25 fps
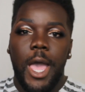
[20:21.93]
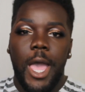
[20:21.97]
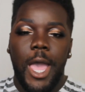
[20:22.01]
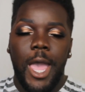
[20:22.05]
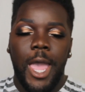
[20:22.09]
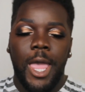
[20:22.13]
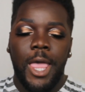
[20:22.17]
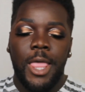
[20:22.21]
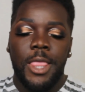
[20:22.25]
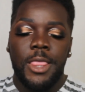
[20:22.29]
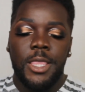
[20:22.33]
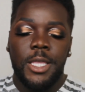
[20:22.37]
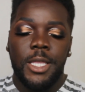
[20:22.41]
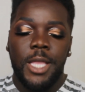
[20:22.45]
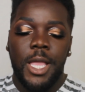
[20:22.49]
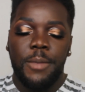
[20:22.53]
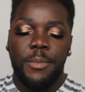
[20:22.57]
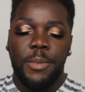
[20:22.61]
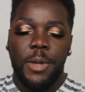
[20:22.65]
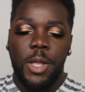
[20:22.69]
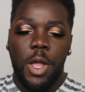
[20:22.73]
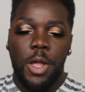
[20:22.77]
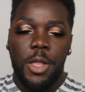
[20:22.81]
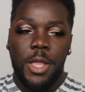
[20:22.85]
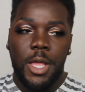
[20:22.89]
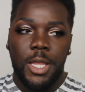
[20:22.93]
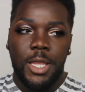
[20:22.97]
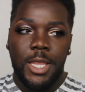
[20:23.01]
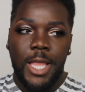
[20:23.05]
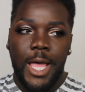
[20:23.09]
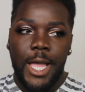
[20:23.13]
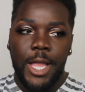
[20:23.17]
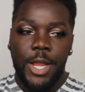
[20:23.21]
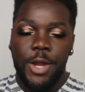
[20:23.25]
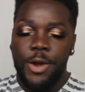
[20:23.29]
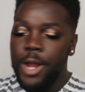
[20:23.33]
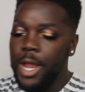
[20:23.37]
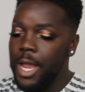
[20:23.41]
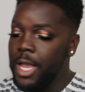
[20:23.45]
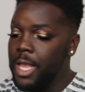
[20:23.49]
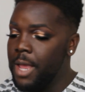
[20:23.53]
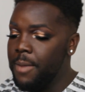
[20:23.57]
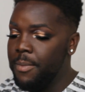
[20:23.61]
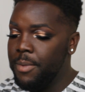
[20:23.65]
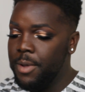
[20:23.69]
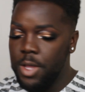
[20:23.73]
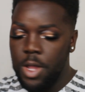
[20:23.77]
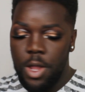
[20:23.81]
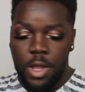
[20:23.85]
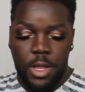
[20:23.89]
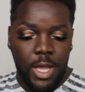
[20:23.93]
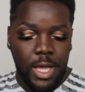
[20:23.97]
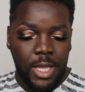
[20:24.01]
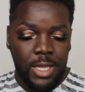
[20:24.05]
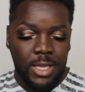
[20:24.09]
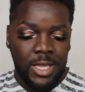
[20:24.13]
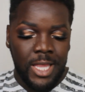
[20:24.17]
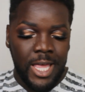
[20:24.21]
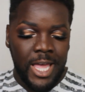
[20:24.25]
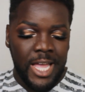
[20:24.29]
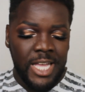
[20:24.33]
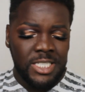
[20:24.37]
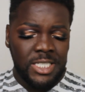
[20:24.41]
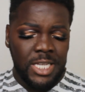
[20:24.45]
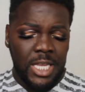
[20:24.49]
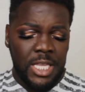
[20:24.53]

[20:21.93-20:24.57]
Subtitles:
and then I put on a liner and I put on a lash,